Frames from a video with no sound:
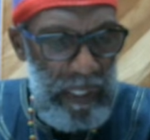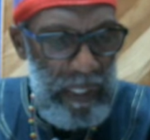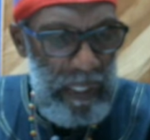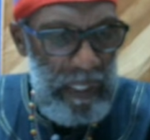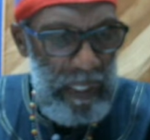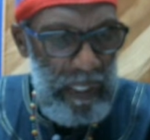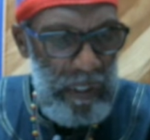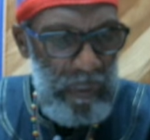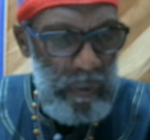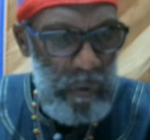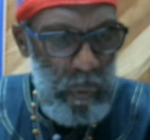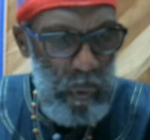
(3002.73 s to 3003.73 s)
hunger
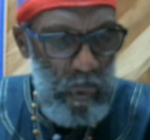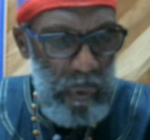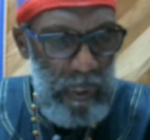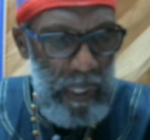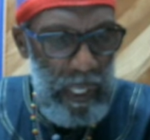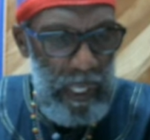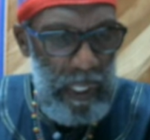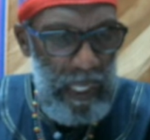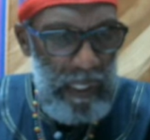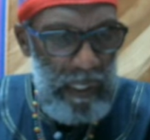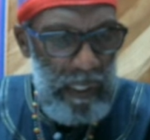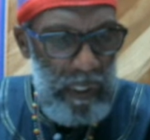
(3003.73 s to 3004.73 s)
issues warn that
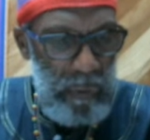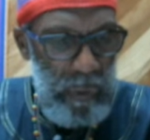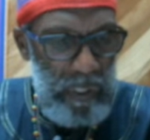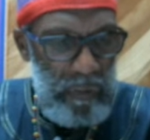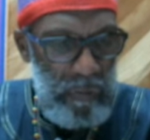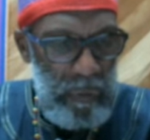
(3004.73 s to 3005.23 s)
the situation for